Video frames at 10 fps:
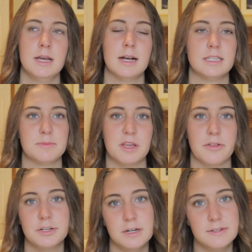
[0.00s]
and some of the
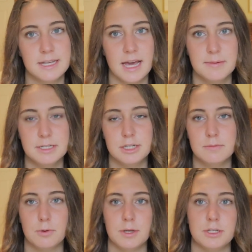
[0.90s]
other service academies do,
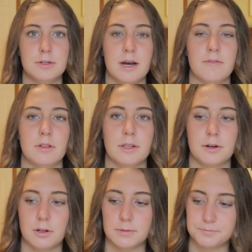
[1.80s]
but we do have a
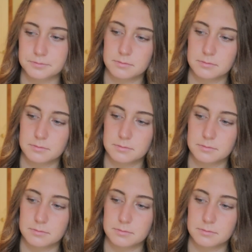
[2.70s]
little